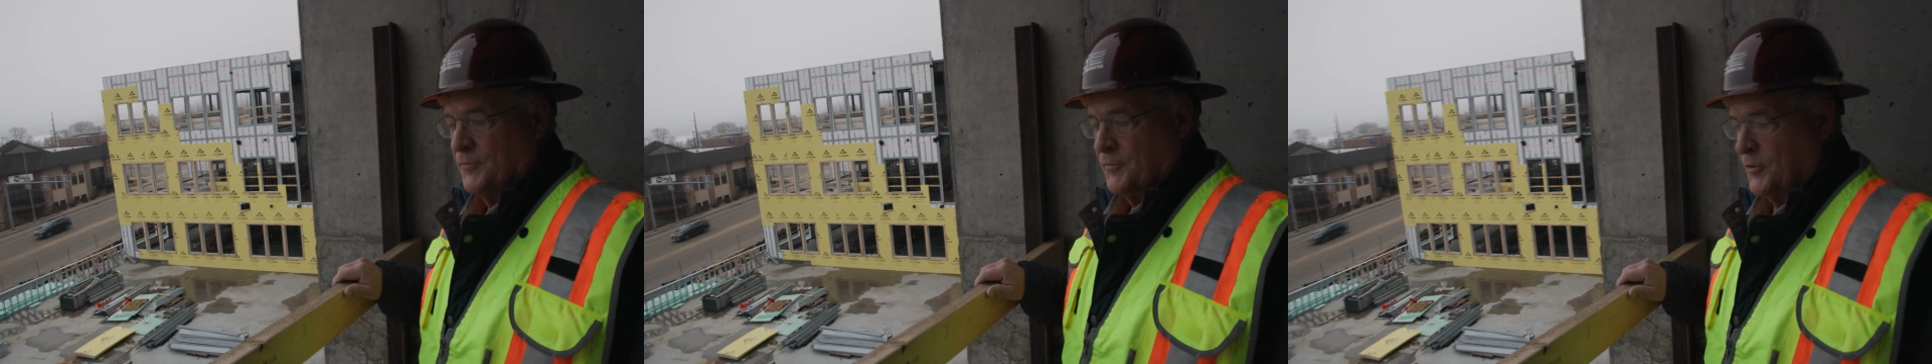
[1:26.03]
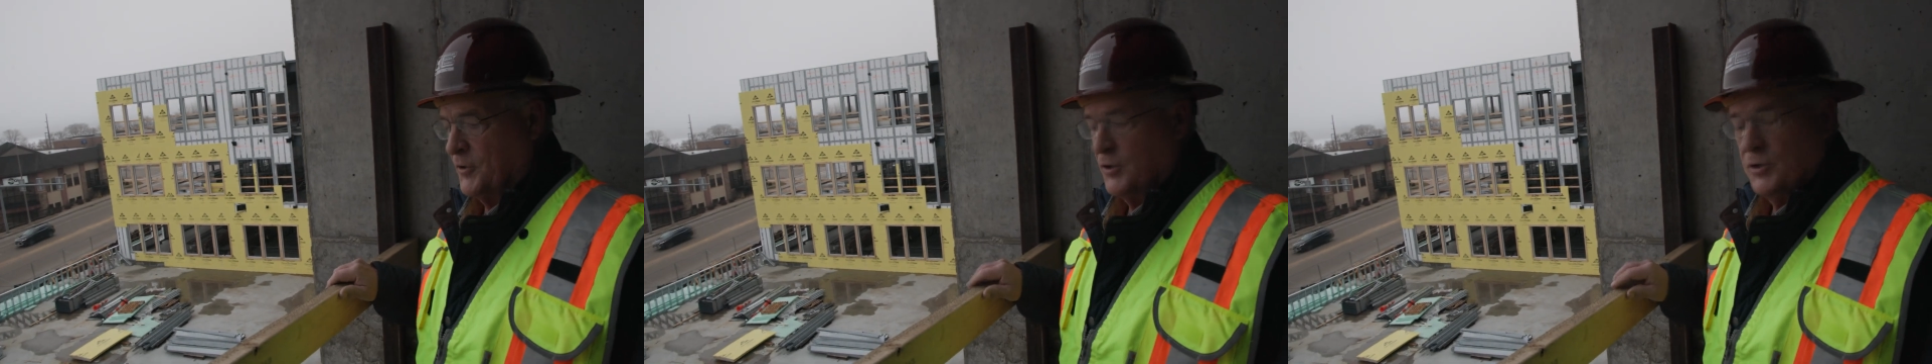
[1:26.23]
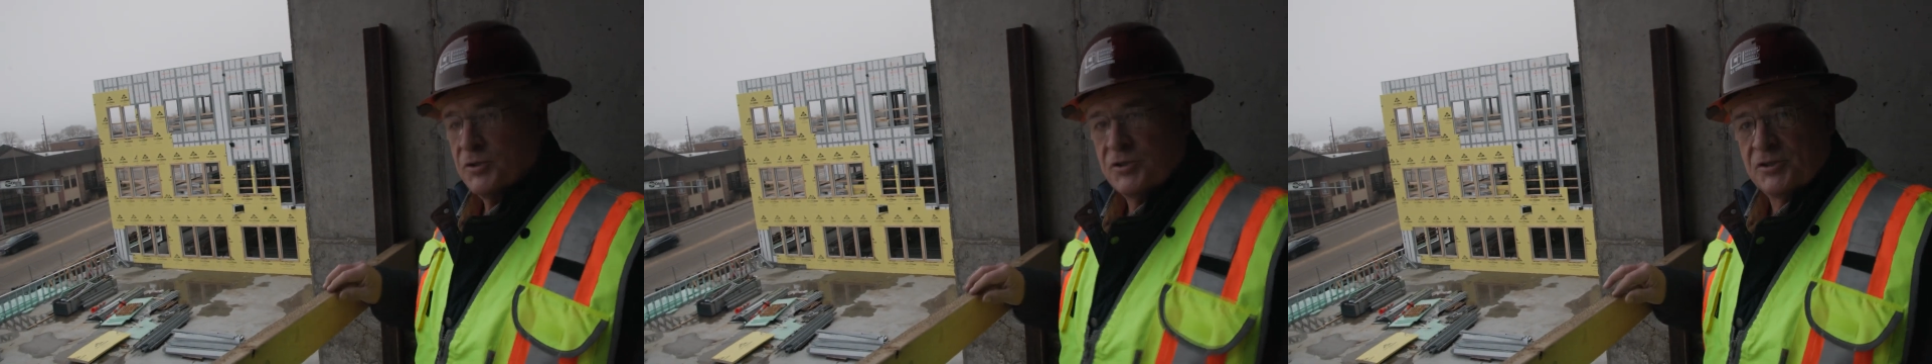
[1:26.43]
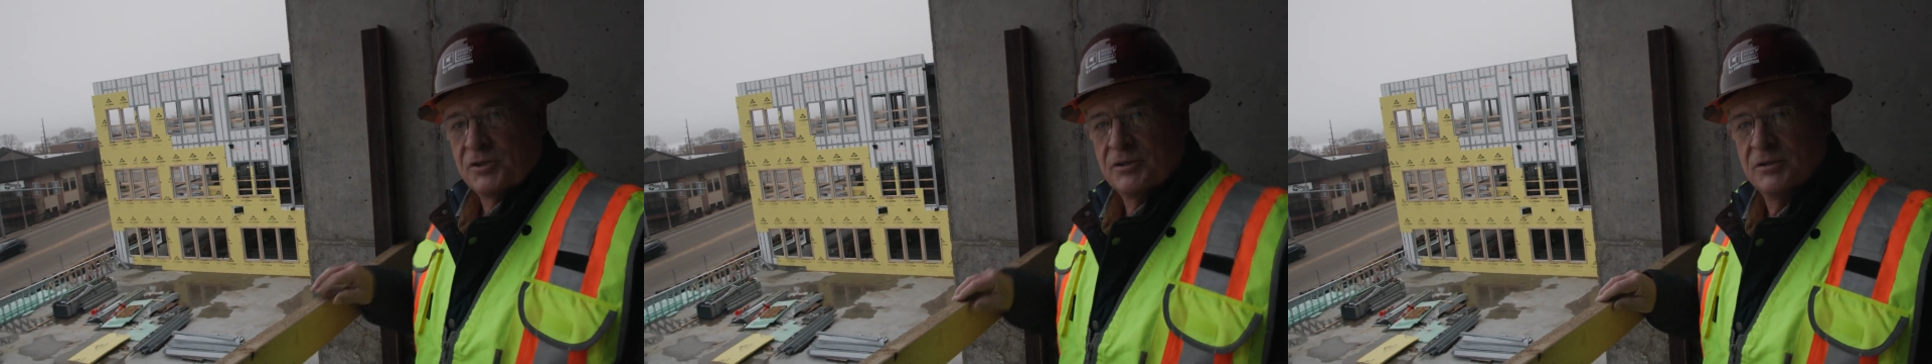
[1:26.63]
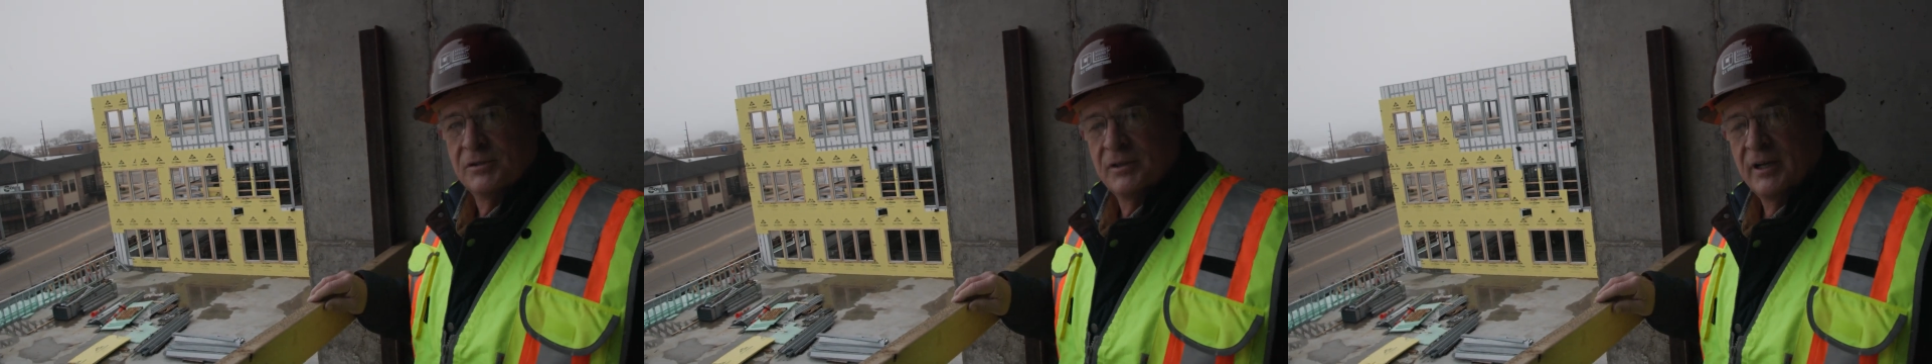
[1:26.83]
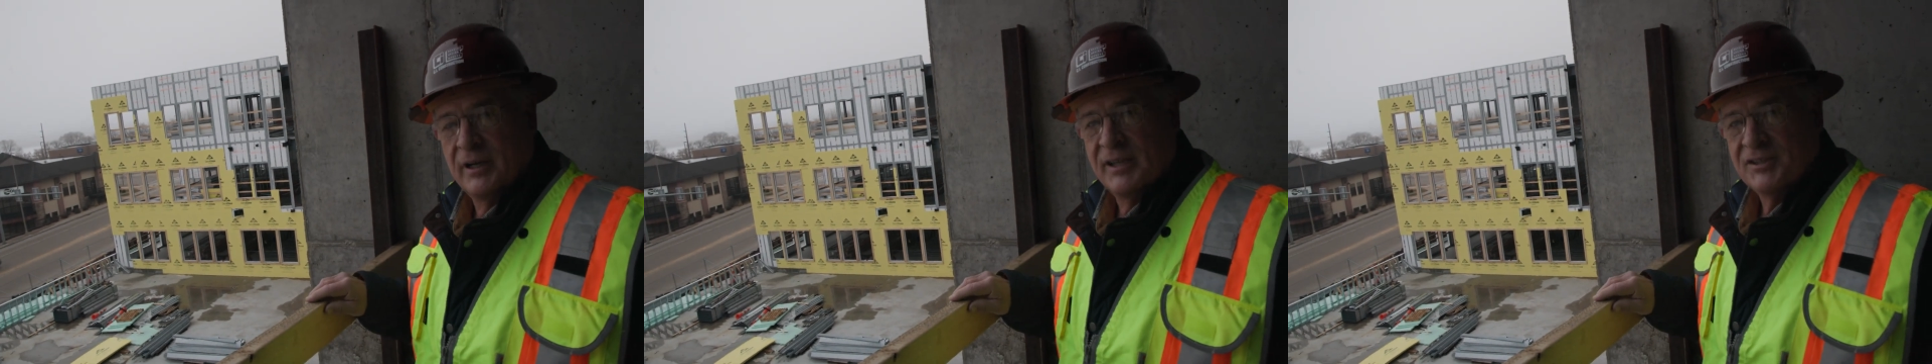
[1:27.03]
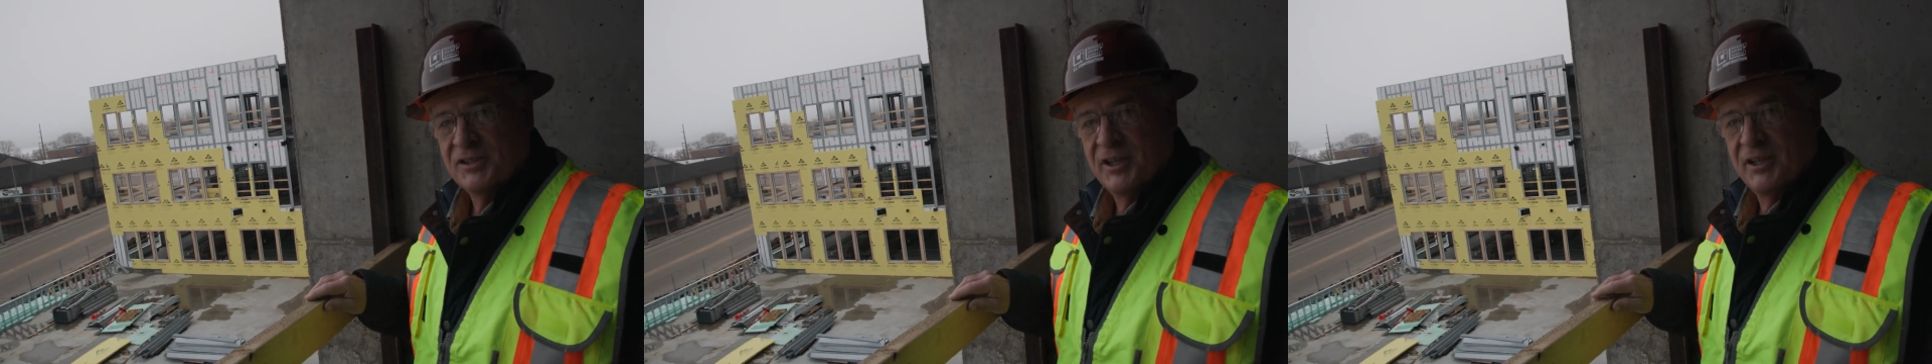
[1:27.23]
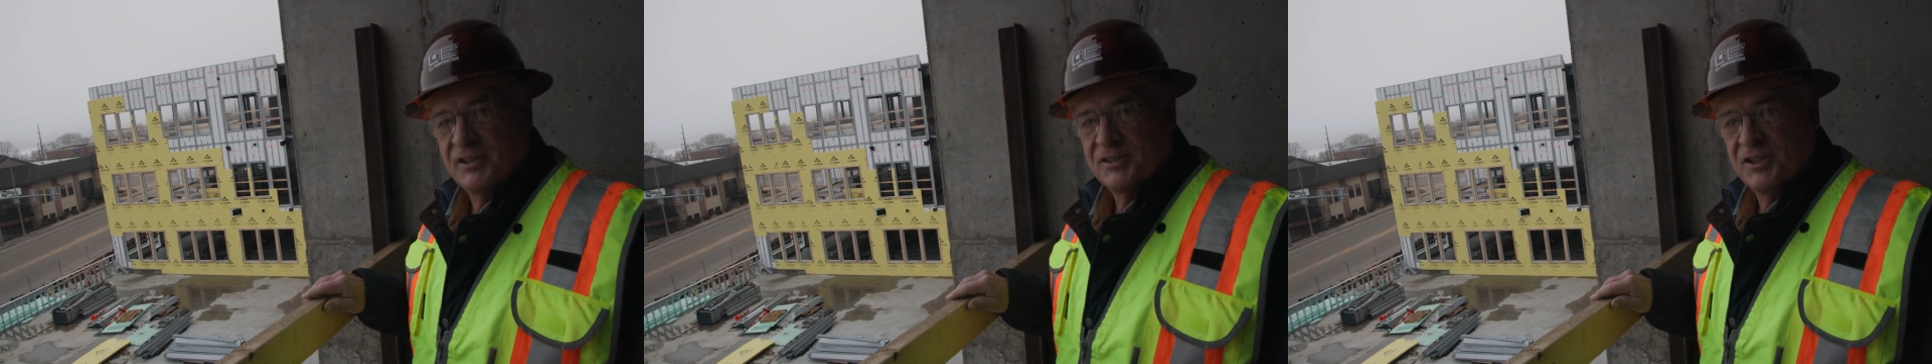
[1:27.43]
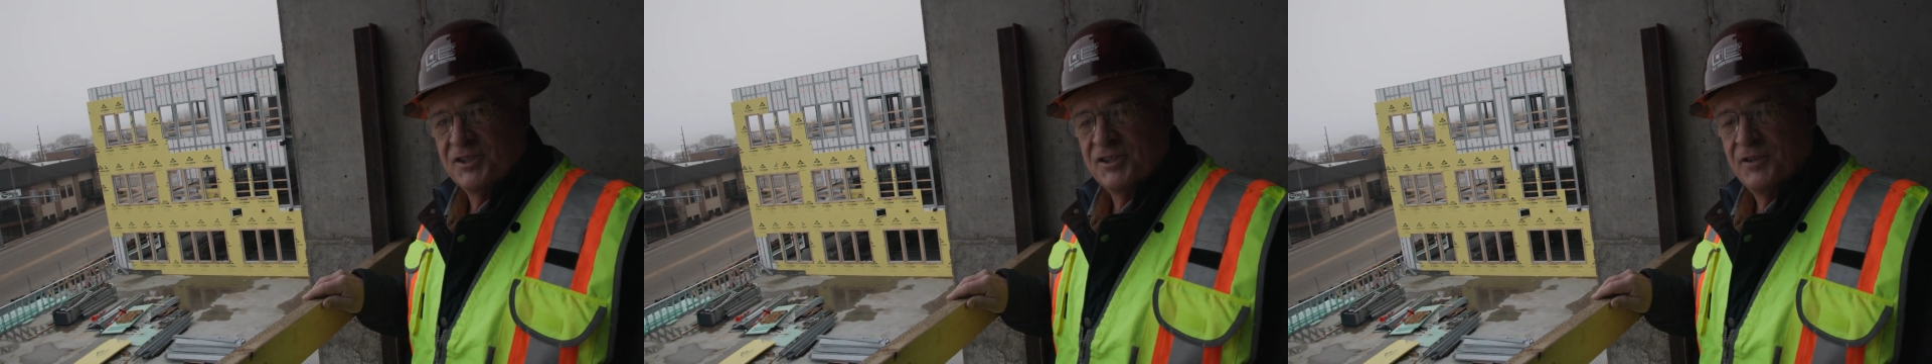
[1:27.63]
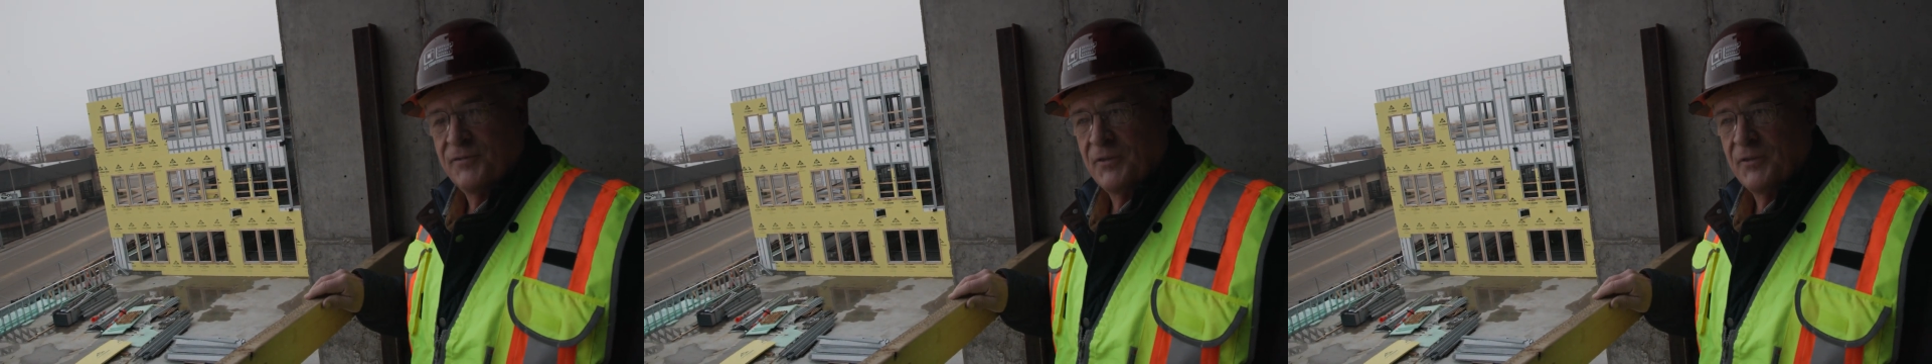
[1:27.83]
for their use as they see